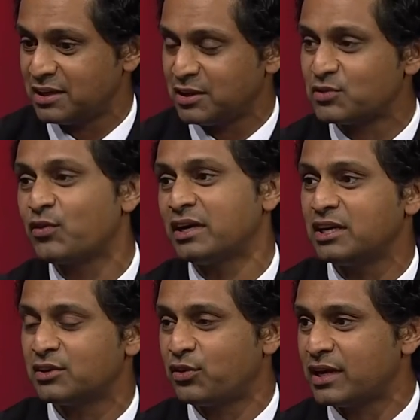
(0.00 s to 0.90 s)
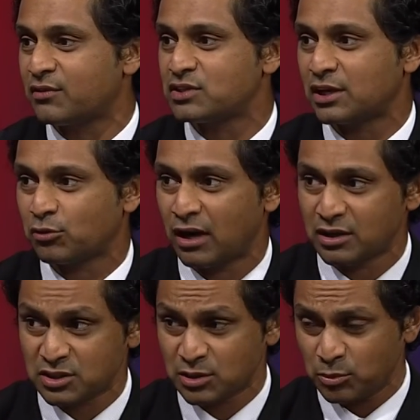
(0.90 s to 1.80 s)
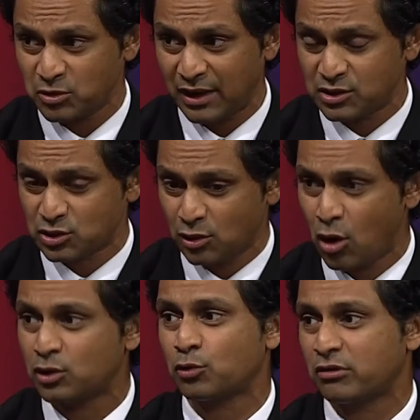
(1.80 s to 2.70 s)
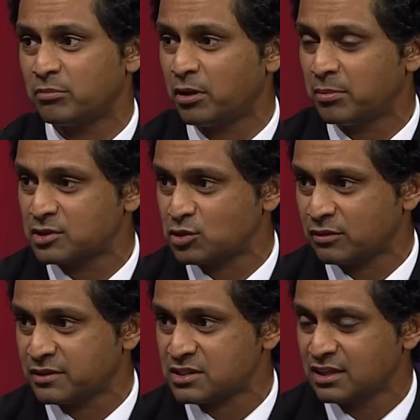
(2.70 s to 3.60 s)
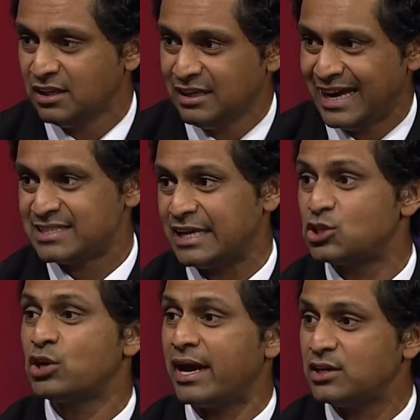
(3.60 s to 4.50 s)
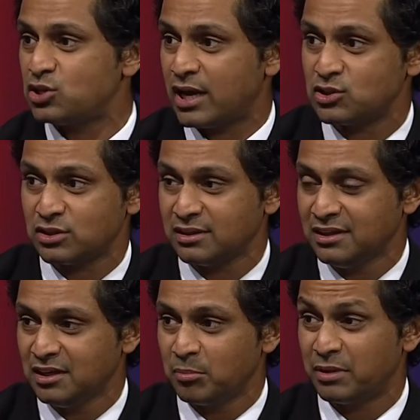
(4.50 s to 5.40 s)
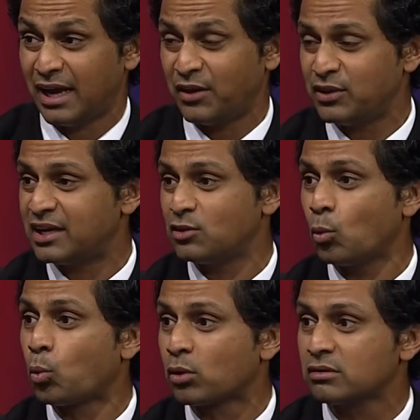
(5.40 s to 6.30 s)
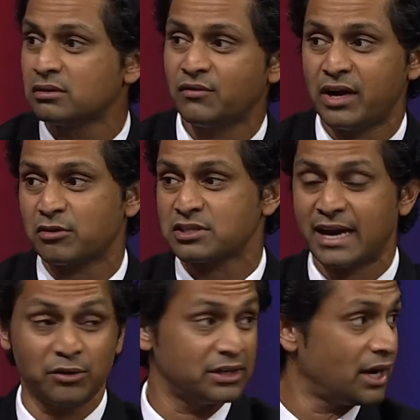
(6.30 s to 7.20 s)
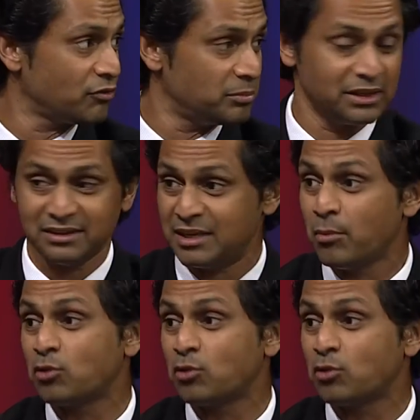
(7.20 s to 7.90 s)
it's funny to think of Senator Ellis as someone who's had this long career in public service as a change agent, but I think in the world of Harris County government, he